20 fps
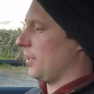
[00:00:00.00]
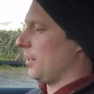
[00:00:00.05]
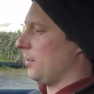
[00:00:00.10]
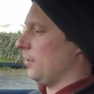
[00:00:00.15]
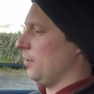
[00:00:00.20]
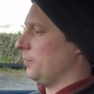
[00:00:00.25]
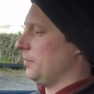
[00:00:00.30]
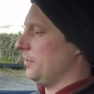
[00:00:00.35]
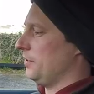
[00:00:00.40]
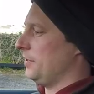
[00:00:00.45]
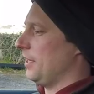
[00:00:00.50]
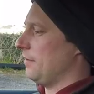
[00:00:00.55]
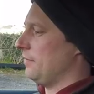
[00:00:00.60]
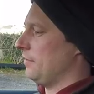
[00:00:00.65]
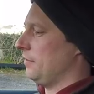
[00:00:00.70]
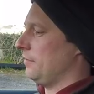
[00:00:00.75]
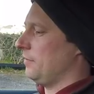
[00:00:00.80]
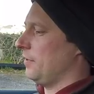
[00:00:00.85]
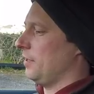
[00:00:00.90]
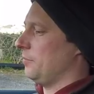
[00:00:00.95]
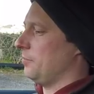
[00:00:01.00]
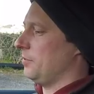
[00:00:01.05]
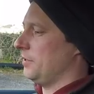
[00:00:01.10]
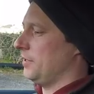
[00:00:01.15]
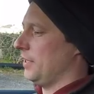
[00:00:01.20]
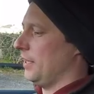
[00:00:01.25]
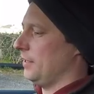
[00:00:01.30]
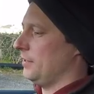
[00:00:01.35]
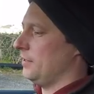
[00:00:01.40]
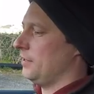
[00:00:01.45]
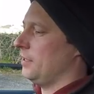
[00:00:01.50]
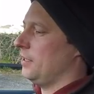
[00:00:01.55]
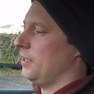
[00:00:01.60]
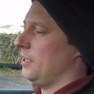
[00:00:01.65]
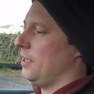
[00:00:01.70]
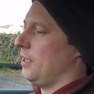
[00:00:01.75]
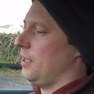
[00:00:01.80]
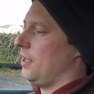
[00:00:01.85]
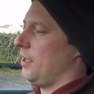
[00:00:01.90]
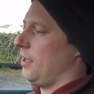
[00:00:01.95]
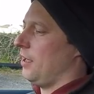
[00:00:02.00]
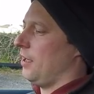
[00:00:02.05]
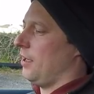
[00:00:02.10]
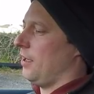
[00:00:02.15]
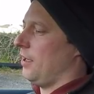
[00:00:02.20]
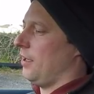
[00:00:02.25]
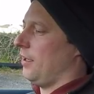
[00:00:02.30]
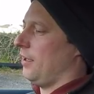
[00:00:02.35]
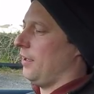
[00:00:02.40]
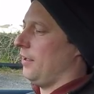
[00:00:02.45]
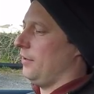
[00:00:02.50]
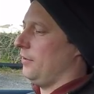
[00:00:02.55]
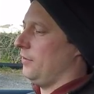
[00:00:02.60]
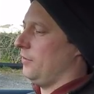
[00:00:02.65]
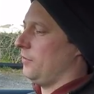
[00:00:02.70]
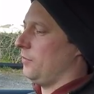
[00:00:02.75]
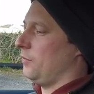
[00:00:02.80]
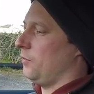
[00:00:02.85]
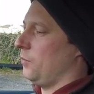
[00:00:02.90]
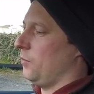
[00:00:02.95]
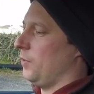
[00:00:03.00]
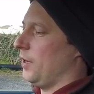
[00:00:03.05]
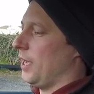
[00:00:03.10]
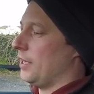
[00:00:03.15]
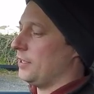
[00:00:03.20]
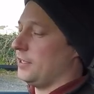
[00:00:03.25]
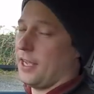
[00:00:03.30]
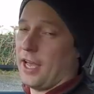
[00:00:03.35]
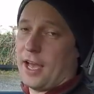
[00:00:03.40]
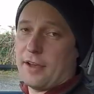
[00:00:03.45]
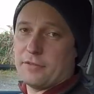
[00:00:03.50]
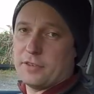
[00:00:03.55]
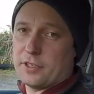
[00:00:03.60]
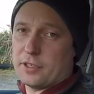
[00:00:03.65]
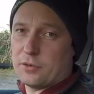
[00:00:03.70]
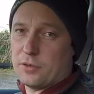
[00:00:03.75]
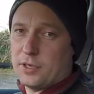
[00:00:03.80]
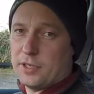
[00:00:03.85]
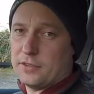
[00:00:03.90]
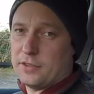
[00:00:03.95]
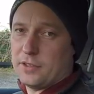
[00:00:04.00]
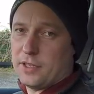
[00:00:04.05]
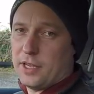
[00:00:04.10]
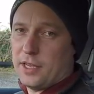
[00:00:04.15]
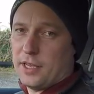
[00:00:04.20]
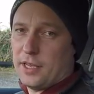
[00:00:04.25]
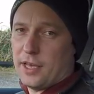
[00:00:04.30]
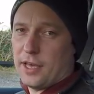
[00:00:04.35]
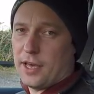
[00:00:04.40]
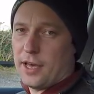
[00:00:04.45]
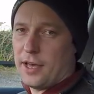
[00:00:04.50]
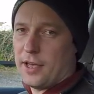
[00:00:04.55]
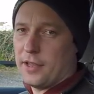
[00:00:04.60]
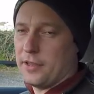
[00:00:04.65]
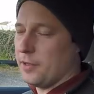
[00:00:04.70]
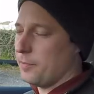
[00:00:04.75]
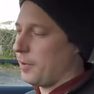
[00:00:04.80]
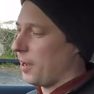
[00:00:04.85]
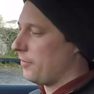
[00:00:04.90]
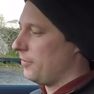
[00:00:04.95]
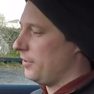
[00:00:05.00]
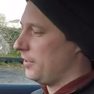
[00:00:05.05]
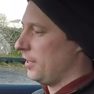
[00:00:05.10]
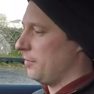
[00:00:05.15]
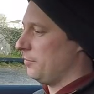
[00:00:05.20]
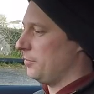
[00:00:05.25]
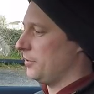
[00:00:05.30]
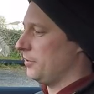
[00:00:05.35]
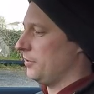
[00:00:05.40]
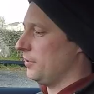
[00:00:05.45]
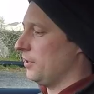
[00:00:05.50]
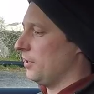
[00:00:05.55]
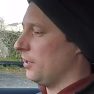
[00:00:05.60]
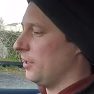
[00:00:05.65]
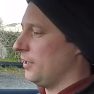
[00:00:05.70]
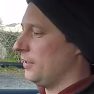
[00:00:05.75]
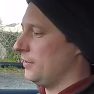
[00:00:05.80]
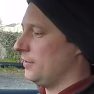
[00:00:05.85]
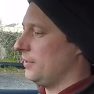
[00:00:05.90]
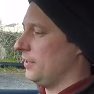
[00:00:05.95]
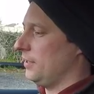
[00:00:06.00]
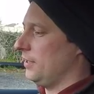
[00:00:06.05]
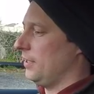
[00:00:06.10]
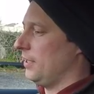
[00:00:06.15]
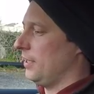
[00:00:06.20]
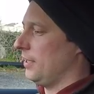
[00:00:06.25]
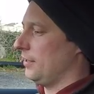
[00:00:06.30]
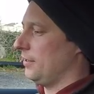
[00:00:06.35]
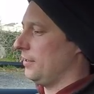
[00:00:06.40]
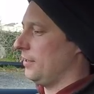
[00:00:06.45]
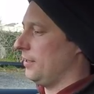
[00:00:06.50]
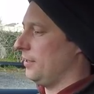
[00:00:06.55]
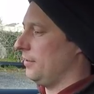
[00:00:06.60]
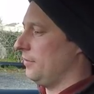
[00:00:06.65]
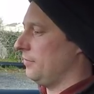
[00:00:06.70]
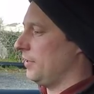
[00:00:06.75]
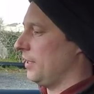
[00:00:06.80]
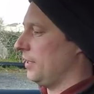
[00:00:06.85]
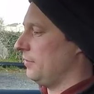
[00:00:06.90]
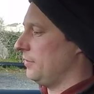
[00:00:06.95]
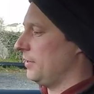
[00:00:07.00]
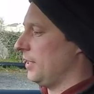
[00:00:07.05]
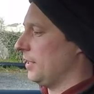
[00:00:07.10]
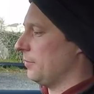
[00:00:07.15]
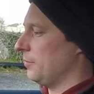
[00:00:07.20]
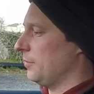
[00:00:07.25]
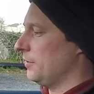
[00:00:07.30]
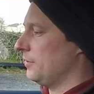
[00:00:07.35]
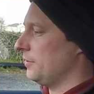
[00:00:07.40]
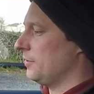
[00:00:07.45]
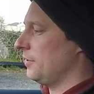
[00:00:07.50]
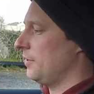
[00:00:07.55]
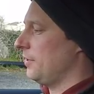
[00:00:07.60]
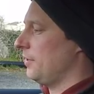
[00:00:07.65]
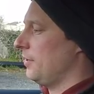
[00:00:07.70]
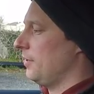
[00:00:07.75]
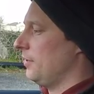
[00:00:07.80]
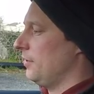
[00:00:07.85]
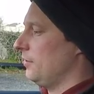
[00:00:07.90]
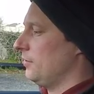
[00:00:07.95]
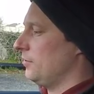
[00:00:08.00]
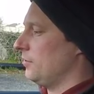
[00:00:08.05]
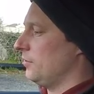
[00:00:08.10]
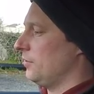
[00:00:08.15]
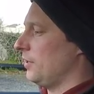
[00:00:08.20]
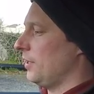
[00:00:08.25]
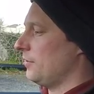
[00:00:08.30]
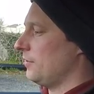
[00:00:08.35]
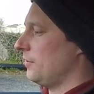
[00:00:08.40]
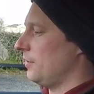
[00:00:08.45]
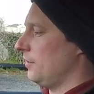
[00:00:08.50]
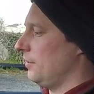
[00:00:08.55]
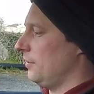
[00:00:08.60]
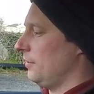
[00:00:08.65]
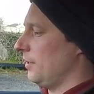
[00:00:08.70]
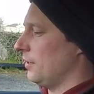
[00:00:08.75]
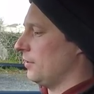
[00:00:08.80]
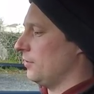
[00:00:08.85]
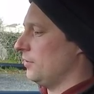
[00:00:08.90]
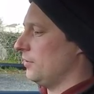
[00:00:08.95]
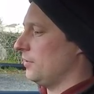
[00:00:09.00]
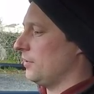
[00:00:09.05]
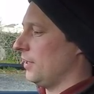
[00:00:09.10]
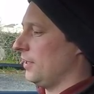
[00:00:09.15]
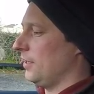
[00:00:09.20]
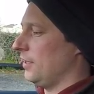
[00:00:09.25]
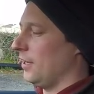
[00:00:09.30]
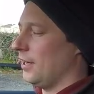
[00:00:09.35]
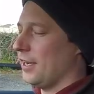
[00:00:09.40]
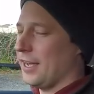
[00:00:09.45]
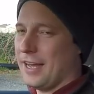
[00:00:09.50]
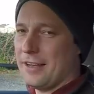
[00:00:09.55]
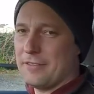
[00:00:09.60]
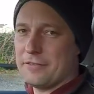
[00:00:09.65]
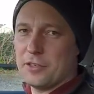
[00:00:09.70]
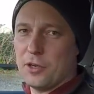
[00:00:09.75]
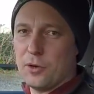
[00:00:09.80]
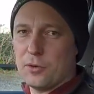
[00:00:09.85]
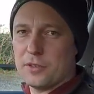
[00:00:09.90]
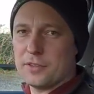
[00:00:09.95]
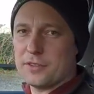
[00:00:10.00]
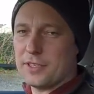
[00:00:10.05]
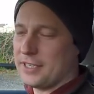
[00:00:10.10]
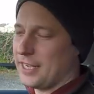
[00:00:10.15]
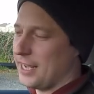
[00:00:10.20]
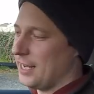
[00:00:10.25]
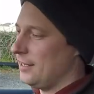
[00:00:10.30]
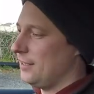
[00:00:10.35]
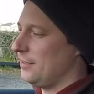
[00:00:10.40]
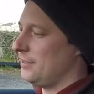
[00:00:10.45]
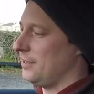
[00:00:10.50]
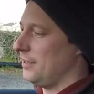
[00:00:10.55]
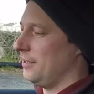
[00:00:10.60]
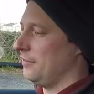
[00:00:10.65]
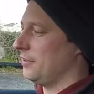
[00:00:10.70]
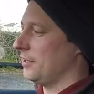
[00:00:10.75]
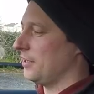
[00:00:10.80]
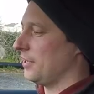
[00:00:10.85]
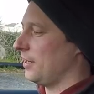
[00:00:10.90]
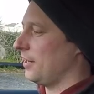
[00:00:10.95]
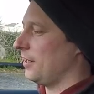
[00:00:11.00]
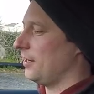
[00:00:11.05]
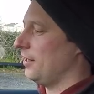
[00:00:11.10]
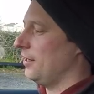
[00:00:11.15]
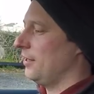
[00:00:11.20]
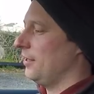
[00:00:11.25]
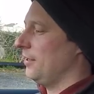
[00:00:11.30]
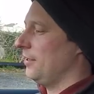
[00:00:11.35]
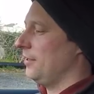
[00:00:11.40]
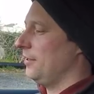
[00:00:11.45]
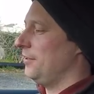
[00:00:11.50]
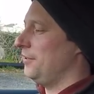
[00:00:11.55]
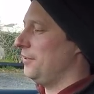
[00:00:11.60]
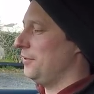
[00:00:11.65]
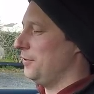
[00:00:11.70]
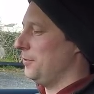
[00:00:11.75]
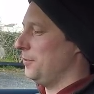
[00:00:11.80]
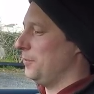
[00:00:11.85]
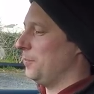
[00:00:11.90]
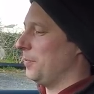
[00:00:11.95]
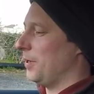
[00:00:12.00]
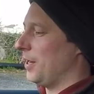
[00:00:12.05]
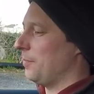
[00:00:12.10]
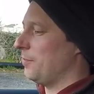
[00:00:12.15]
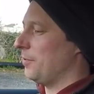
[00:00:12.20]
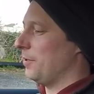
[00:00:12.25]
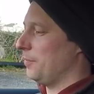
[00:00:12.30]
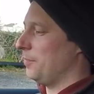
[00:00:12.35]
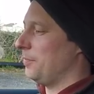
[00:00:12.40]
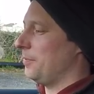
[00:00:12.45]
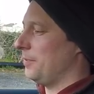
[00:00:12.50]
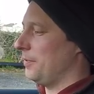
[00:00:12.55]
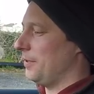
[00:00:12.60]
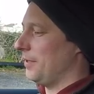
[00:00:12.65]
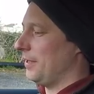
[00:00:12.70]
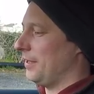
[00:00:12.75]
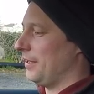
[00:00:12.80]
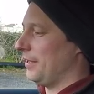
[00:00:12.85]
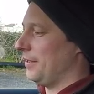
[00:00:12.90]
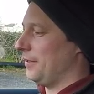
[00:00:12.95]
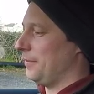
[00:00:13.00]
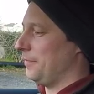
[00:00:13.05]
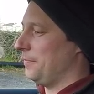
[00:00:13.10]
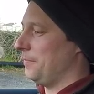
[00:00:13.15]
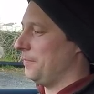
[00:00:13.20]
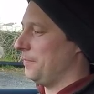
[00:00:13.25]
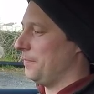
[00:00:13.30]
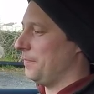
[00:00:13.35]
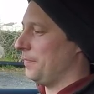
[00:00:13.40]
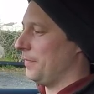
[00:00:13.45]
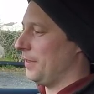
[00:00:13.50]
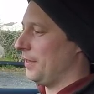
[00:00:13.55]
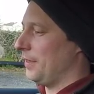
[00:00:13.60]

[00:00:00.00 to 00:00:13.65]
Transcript: car up to 75% and we actually haven't increased the uh, the battery temperature at all it's still at uh, five segments so that's a, a, good sign I have noticed the tendency of the car to pop up um,